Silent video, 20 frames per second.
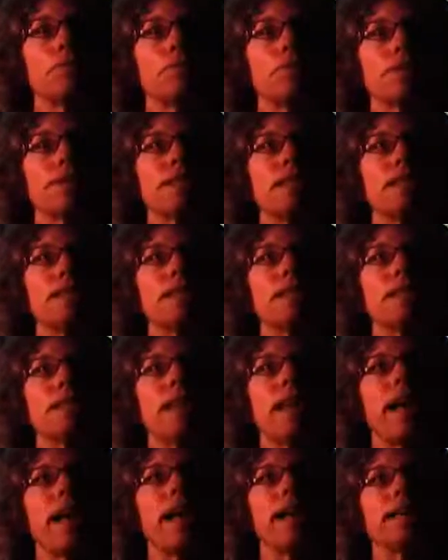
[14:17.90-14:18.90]
presented
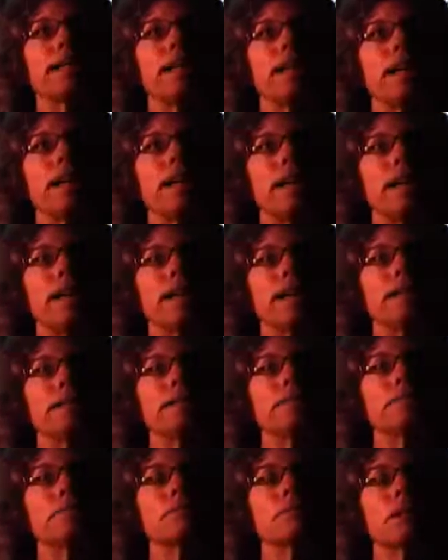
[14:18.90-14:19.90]
that
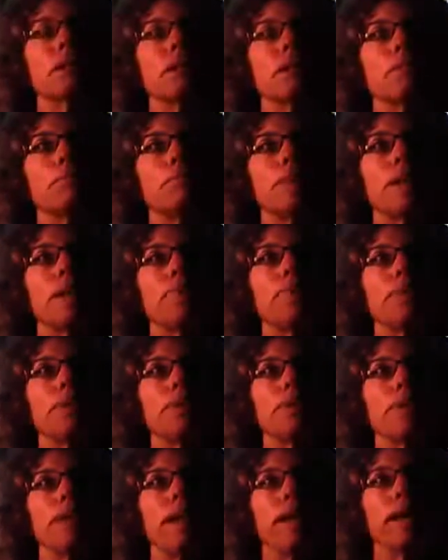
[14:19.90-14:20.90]

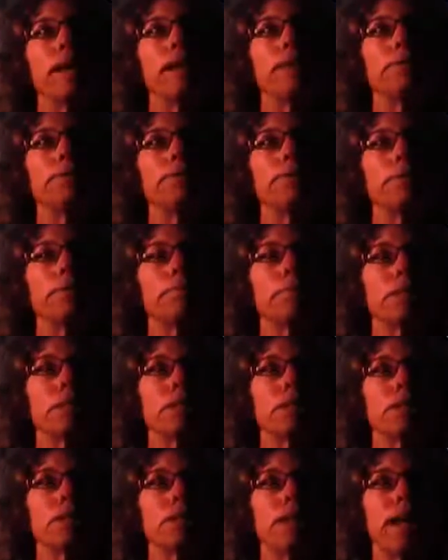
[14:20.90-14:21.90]
people of
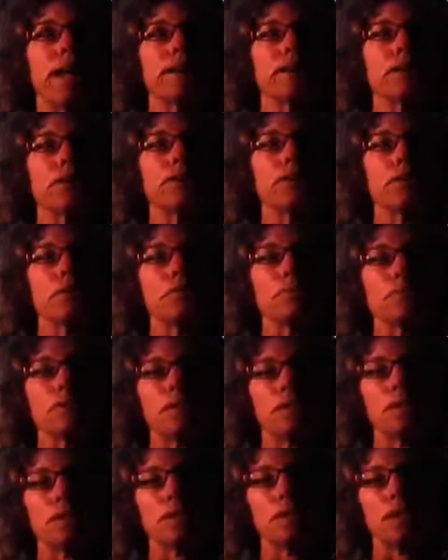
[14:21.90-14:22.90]
particular ethnic
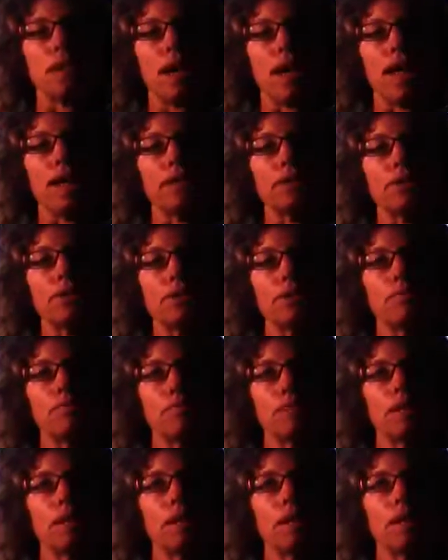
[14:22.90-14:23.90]
groups tend to
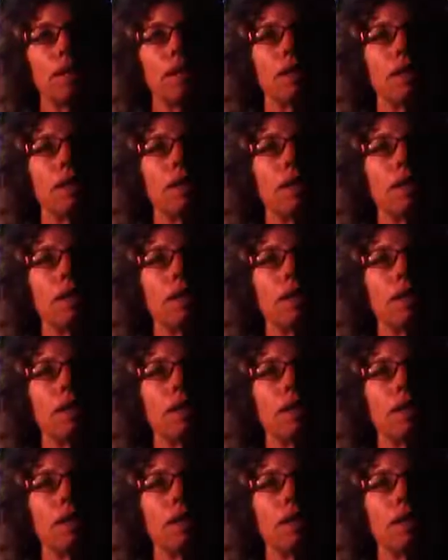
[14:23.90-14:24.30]
be